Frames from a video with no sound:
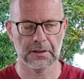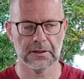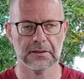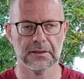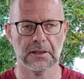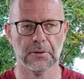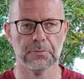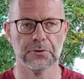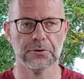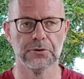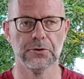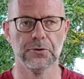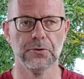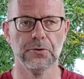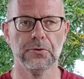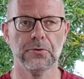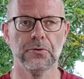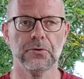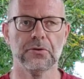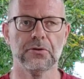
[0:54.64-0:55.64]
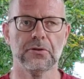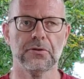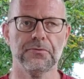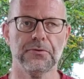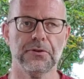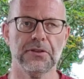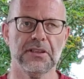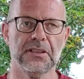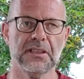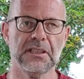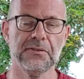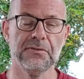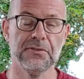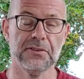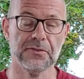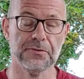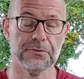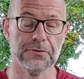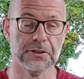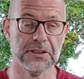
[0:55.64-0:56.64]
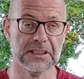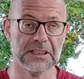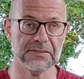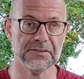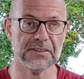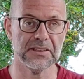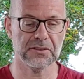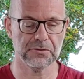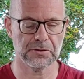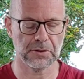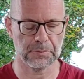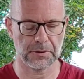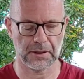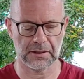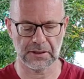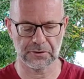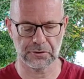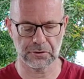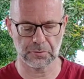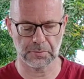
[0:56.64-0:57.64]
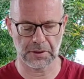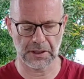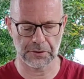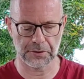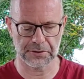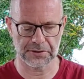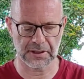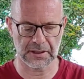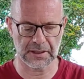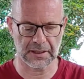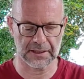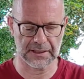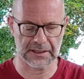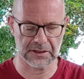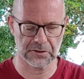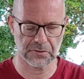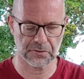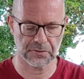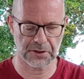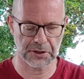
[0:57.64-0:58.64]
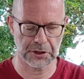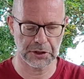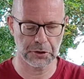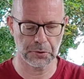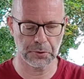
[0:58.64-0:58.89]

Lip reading: Number two, the forgiveness from Allah subhanahu wa ta'ala is very